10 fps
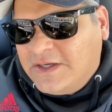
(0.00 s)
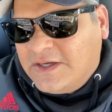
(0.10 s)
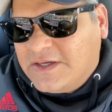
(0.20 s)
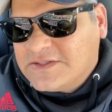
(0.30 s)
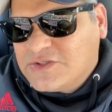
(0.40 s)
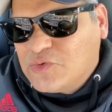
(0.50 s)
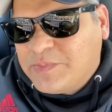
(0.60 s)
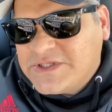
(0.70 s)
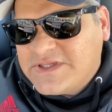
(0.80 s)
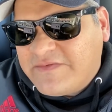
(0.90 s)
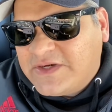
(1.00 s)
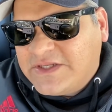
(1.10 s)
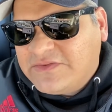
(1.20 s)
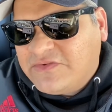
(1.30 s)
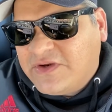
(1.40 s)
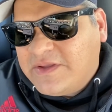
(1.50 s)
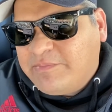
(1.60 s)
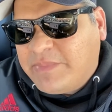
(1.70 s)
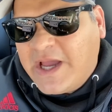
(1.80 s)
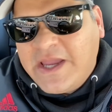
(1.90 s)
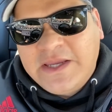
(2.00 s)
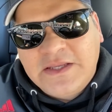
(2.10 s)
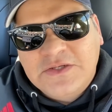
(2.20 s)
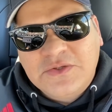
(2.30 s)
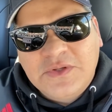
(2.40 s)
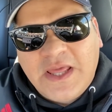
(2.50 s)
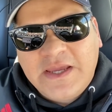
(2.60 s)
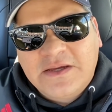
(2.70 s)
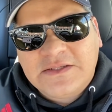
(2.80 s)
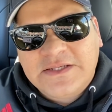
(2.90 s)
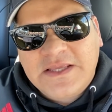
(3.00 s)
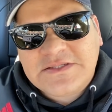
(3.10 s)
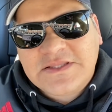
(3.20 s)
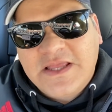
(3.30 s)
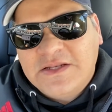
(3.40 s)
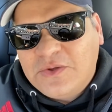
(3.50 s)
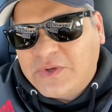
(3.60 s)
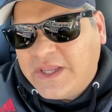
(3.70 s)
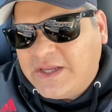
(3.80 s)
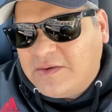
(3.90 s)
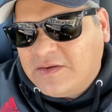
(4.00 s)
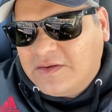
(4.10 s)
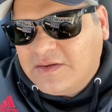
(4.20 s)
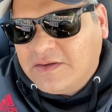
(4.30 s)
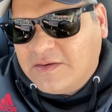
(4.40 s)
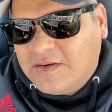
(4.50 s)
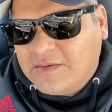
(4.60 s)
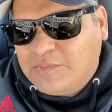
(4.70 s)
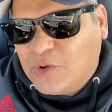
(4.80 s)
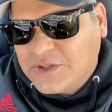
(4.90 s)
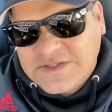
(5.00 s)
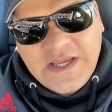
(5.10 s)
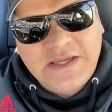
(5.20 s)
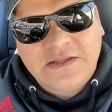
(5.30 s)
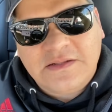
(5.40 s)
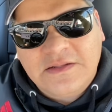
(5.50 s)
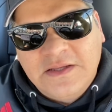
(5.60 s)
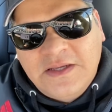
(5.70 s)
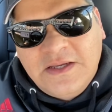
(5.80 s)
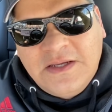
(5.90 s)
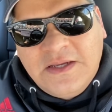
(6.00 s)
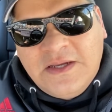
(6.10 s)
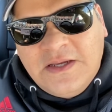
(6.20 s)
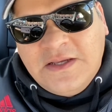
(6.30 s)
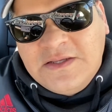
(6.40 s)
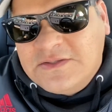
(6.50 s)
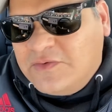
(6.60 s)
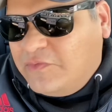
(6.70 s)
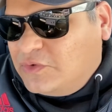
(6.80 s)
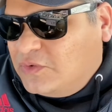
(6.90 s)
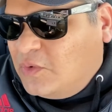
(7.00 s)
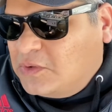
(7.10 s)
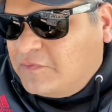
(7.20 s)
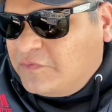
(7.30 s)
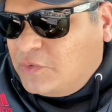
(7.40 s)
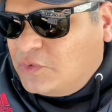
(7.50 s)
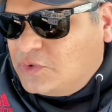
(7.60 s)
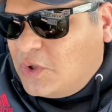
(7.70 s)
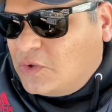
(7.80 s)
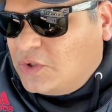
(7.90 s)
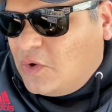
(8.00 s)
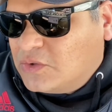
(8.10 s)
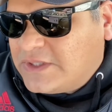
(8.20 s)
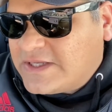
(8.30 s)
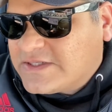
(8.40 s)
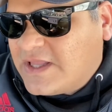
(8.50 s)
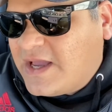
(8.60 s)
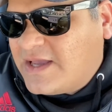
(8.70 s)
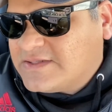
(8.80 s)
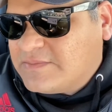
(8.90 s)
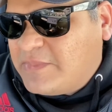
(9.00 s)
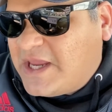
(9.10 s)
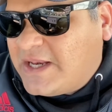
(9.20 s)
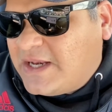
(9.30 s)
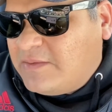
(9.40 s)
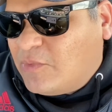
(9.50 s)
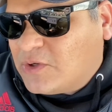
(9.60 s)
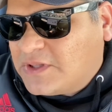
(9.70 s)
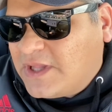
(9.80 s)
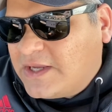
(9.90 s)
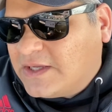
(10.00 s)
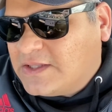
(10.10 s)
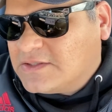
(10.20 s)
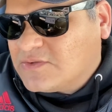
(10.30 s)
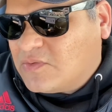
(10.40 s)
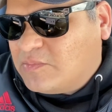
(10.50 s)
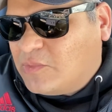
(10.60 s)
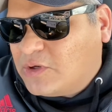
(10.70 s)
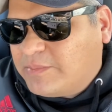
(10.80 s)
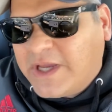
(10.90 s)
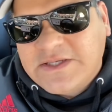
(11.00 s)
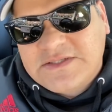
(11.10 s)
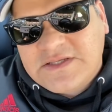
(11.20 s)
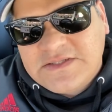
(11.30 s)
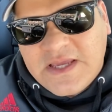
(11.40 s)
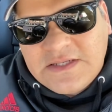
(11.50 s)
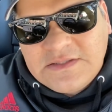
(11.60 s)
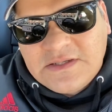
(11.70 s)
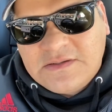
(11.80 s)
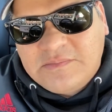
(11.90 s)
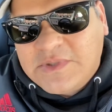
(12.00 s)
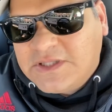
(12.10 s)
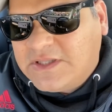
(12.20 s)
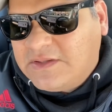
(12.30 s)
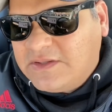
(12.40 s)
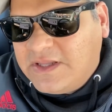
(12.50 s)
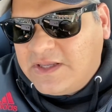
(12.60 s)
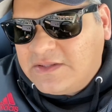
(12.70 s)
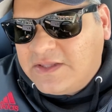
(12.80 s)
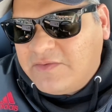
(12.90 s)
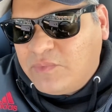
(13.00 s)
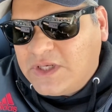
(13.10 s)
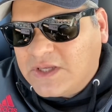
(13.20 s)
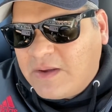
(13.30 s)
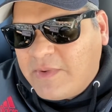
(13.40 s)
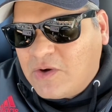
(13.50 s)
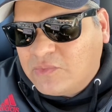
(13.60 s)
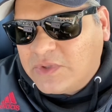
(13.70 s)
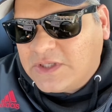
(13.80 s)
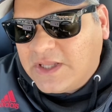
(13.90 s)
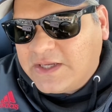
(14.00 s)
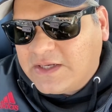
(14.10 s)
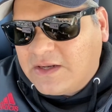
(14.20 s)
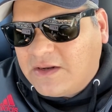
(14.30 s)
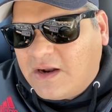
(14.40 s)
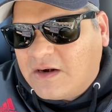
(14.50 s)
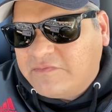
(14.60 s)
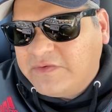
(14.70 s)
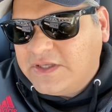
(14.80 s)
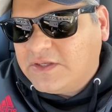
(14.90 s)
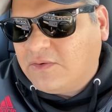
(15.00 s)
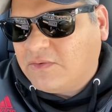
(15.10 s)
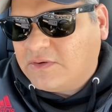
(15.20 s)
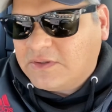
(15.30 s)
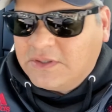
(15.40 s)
a Super 73 bike into like a Tesla looking motorcycle. So for those of you who don't know, Tesla hasn't made any motorcycles or motorbikes as yet, but they will come out with like an RV, or